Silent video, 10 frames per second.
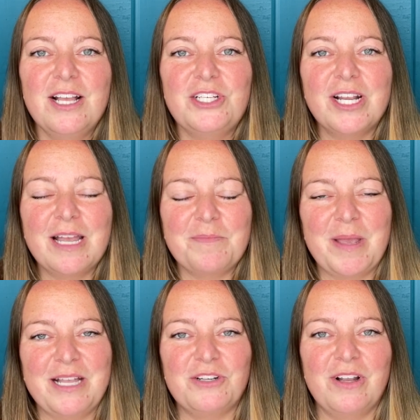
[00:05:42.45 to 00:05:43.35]
check out
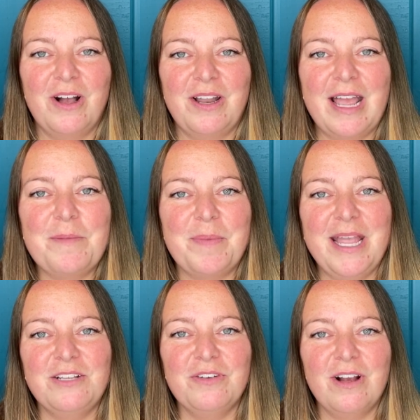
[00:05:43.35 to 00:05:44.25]
Patreon at
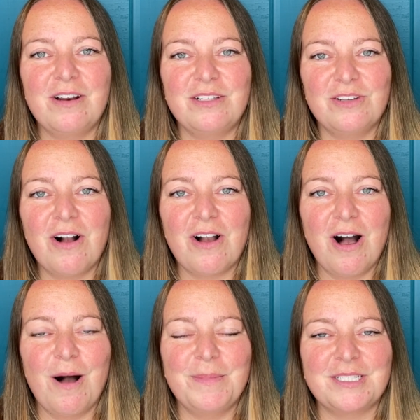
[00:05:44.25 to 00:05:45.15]

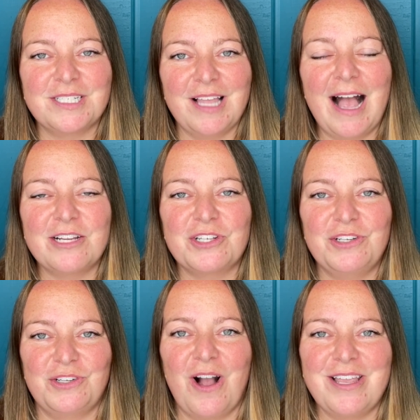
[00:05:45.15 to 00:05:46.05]

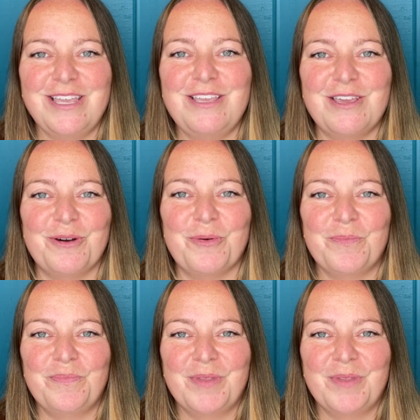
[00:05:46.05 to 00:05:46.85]
patreon.com/doggyyou.